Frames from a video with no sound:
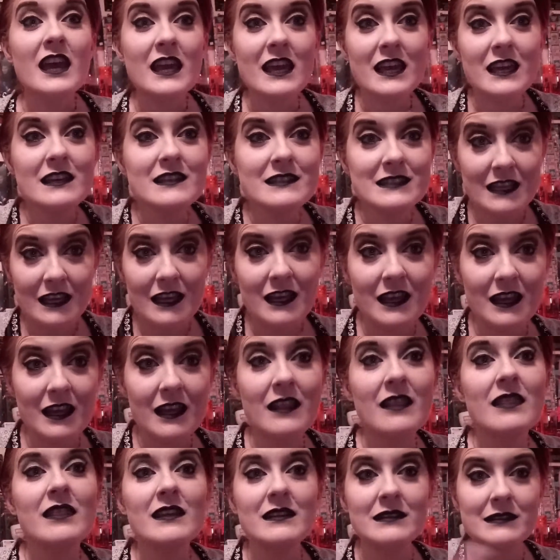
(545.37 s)
He's
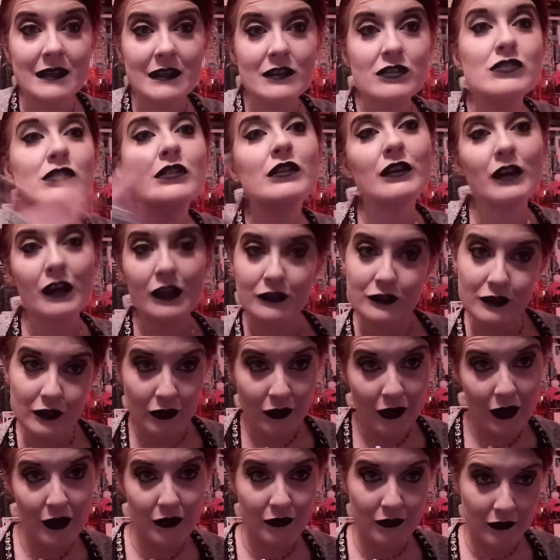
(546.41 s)
in the Digital
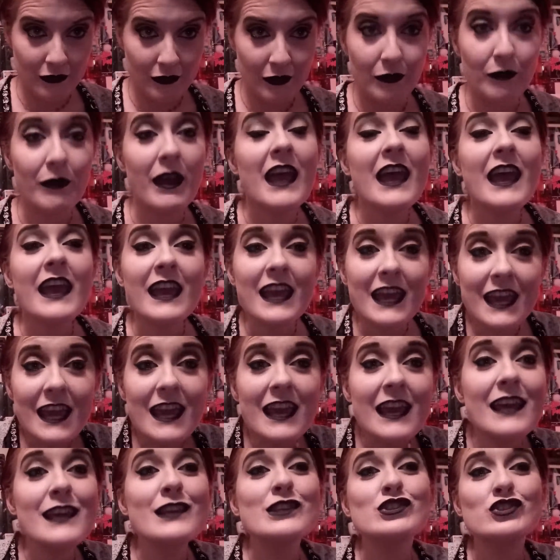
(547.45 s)
Underground crew. He
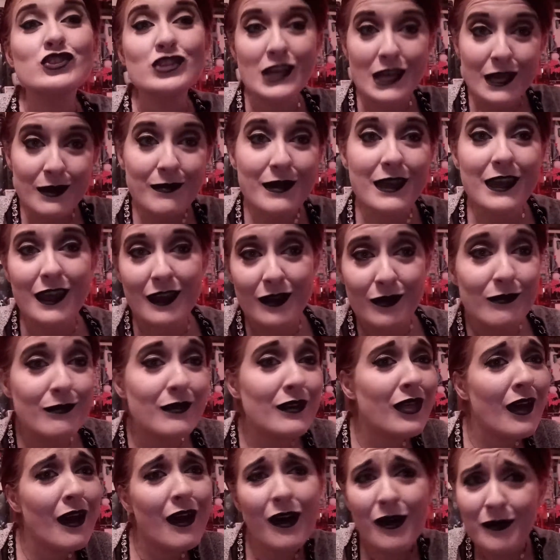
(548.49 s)
is jamming it
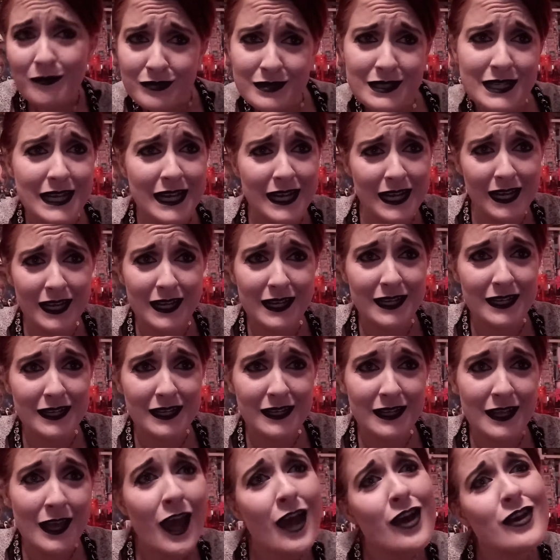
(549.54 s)
with Humpty.
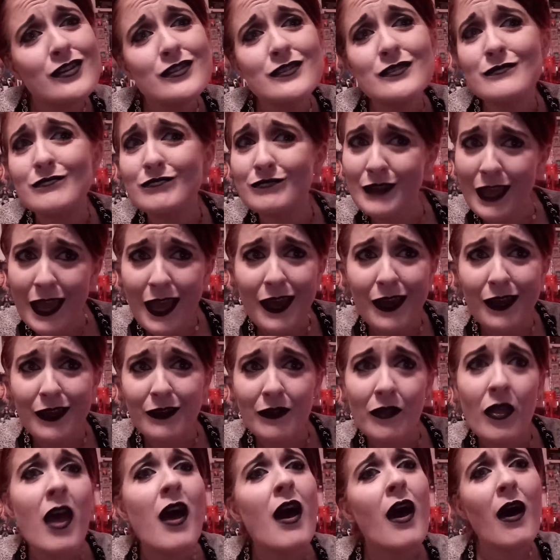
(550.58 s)
Yeah.
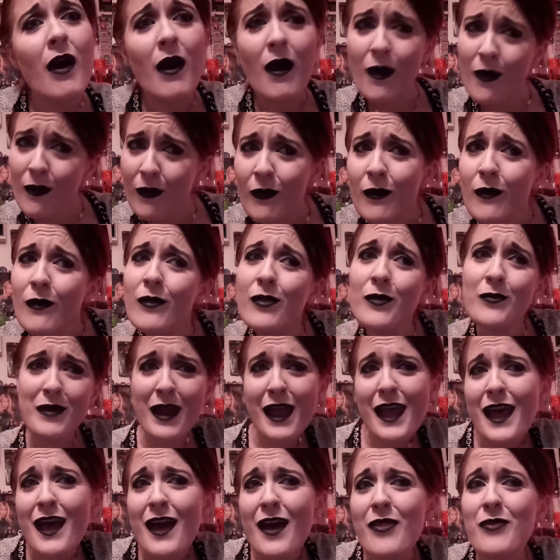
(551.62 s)
All
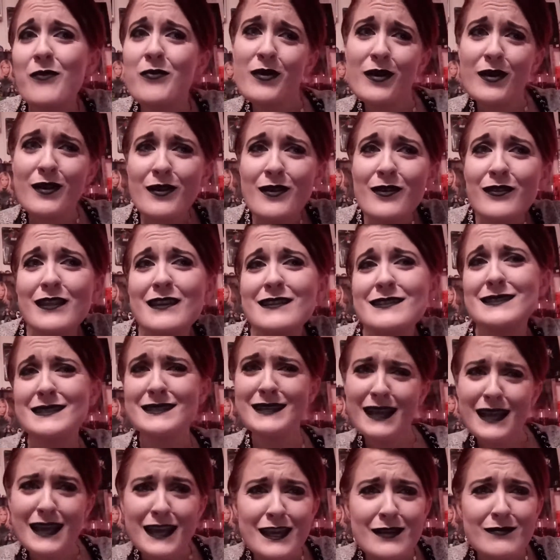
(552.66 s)
around the world, the
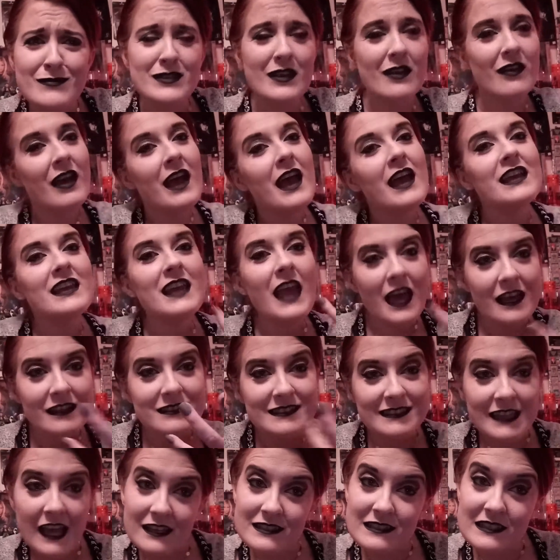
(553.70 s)
same song.
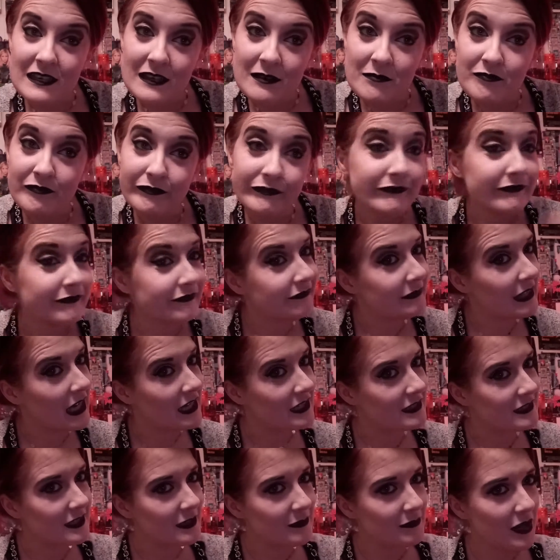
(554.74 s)
Yes, that's him.
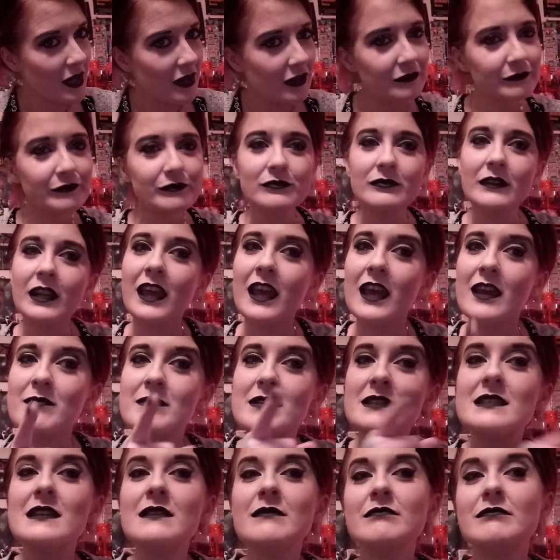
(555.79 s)
That's him, y'all. Can't
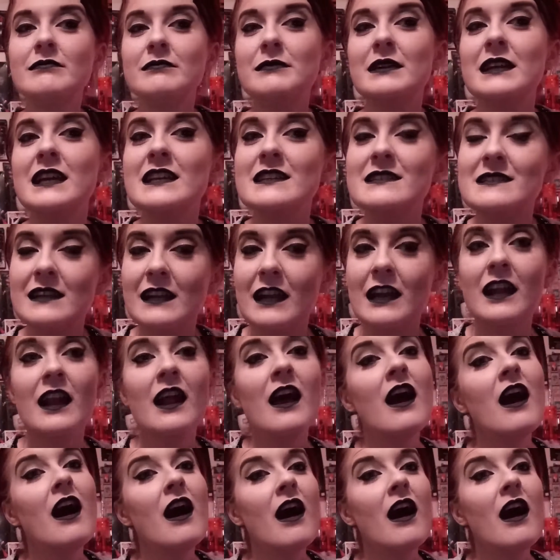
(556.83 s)
miss it, but he's in it.